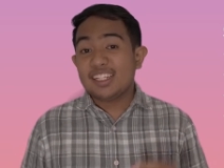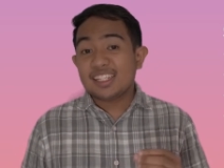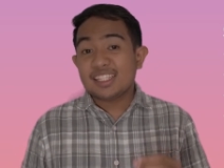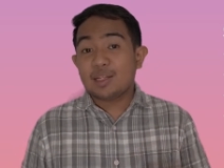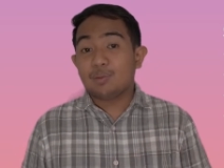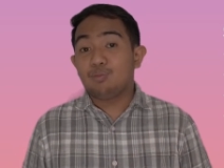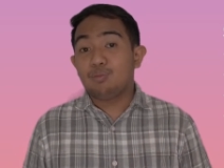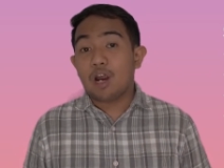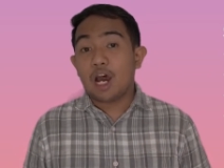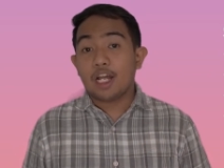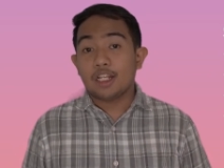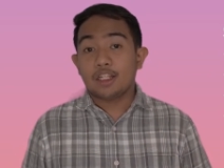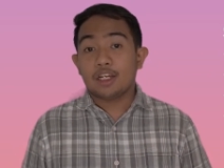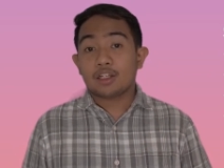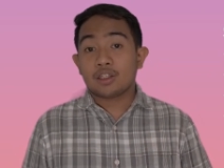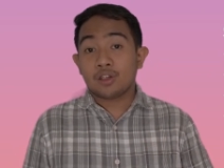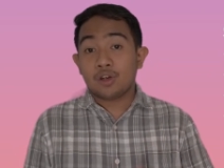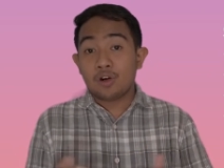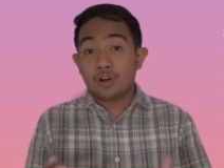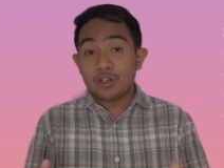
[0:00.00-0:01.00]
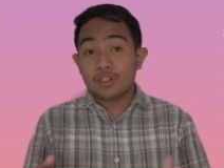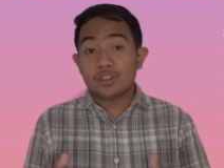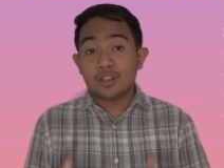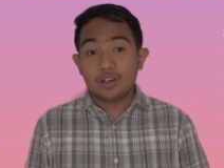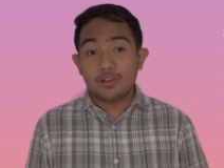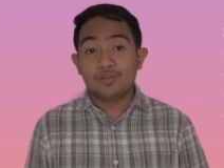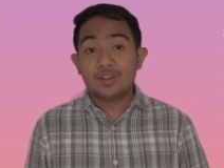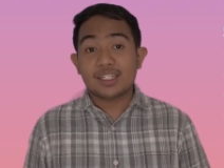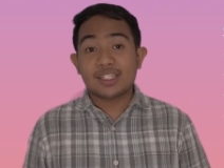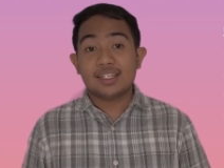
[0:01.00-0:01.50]
is the product or
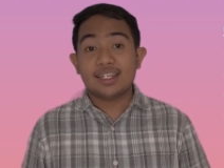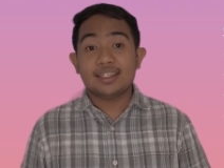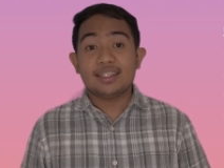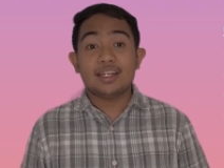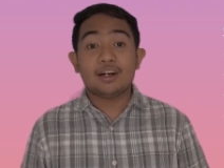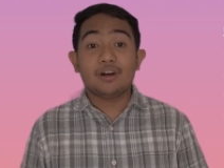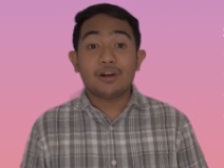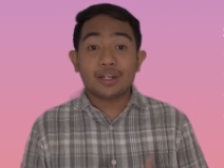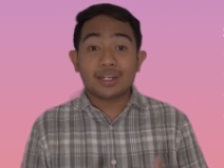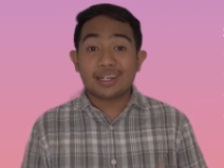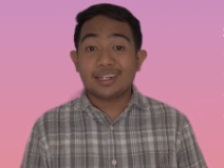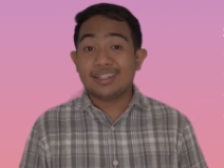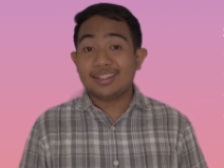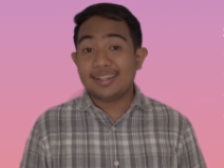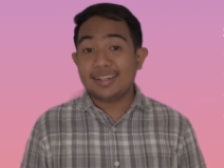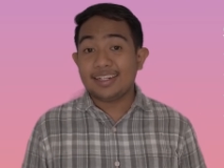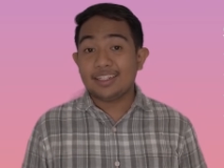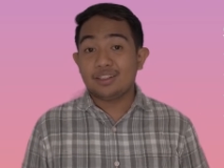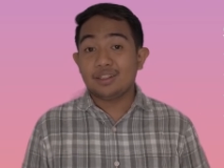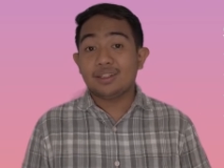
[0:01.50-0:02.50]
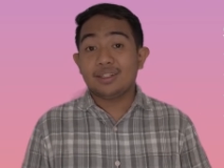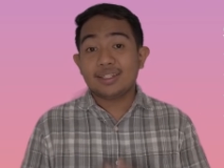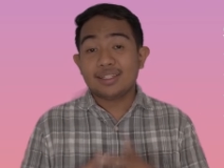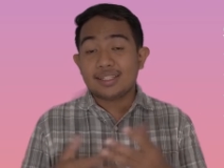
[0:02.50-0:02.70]
service that the organization